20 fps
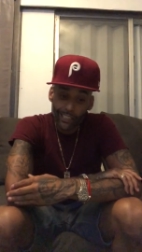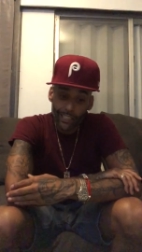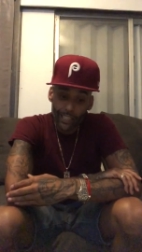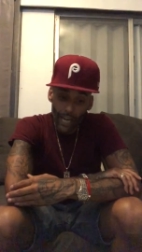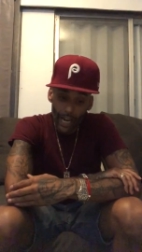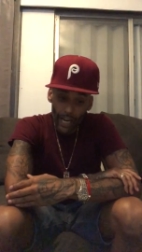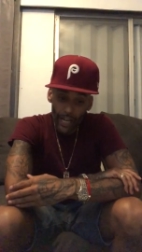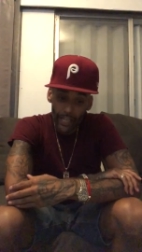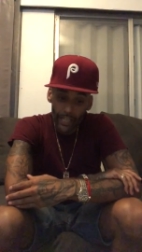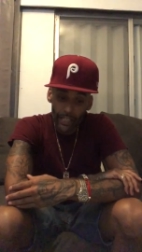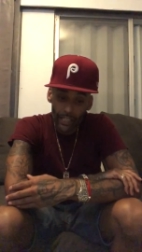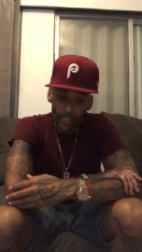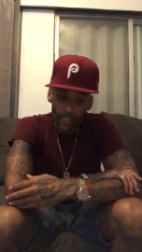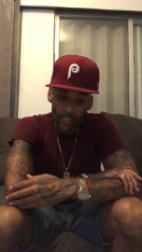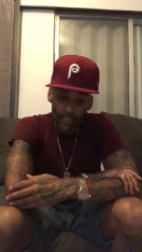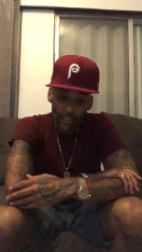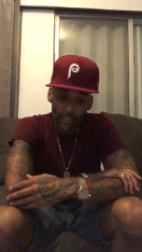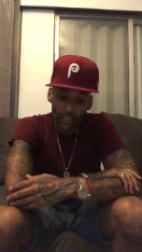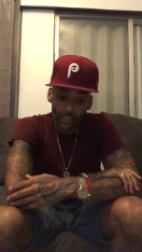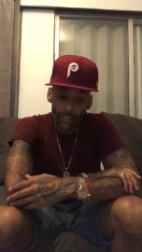diet
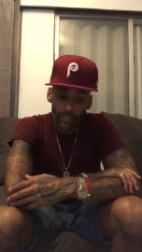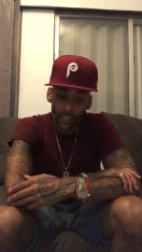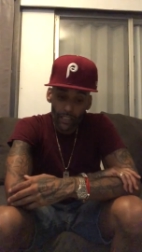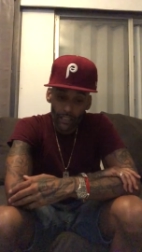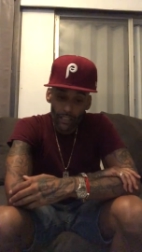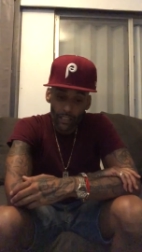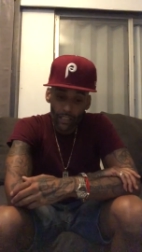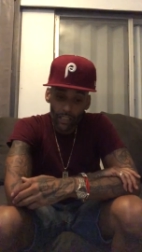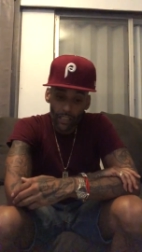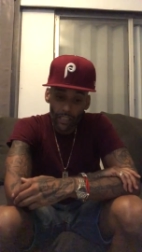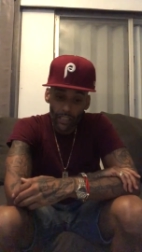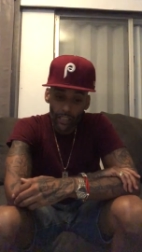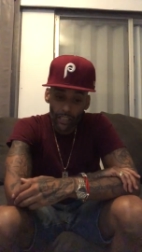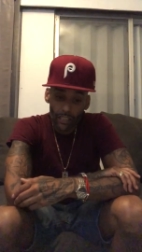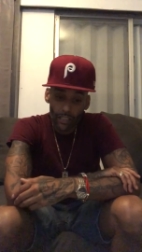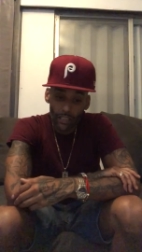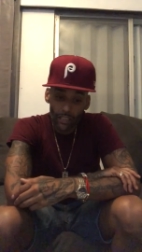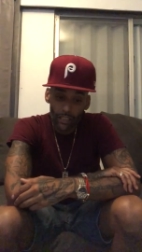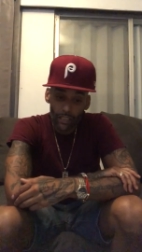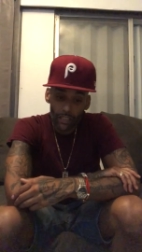
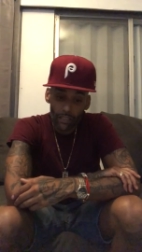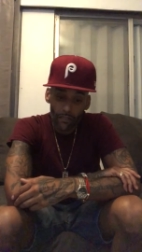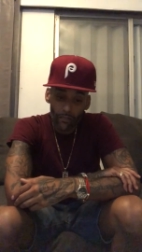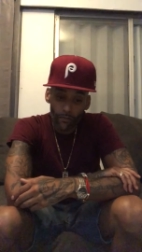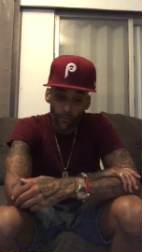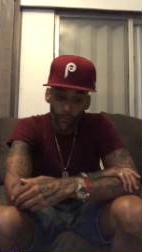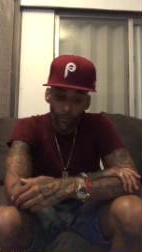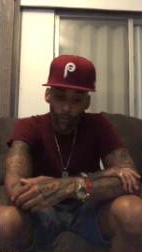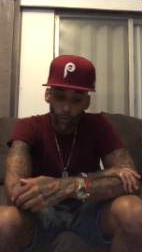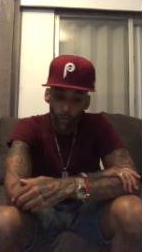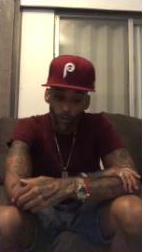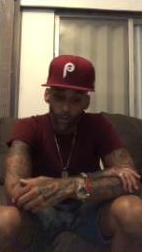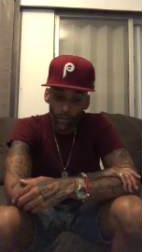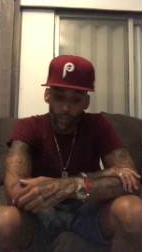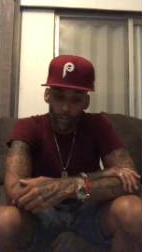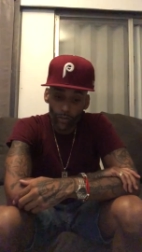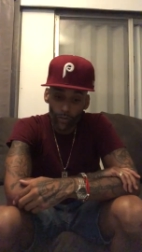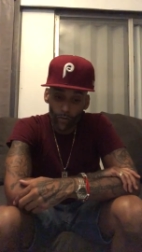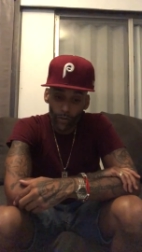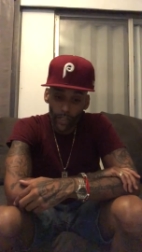consistently
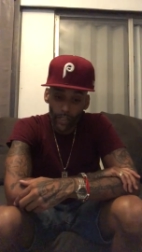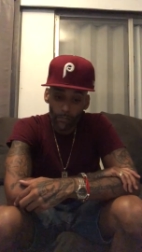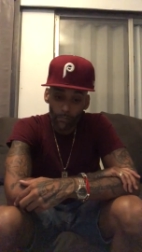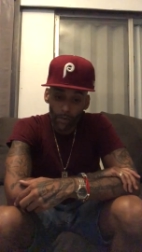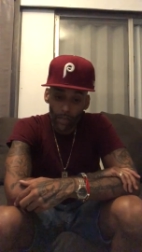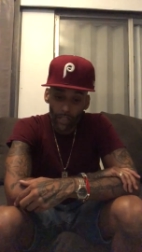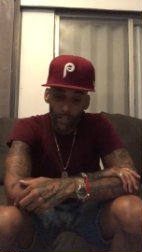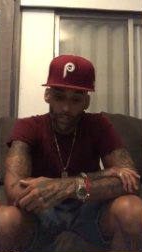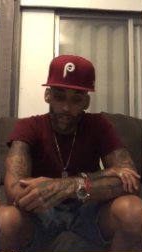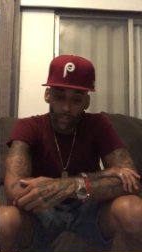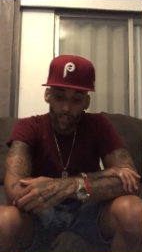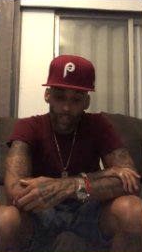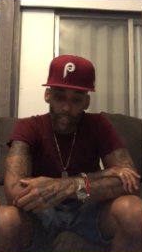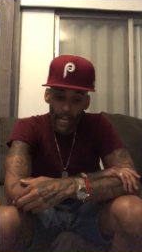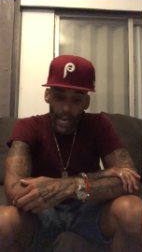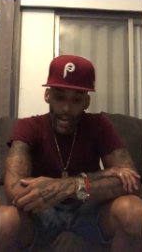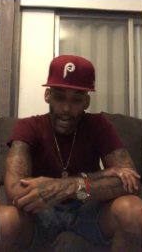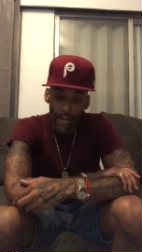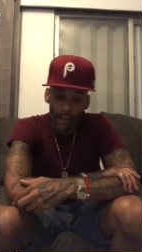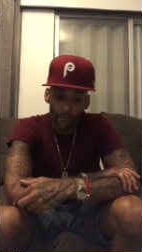for 3 months
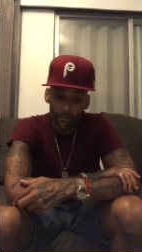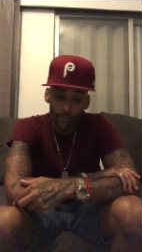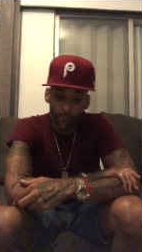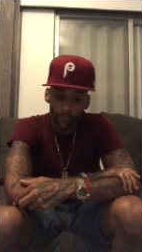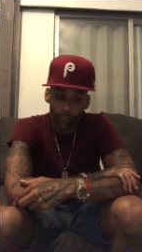have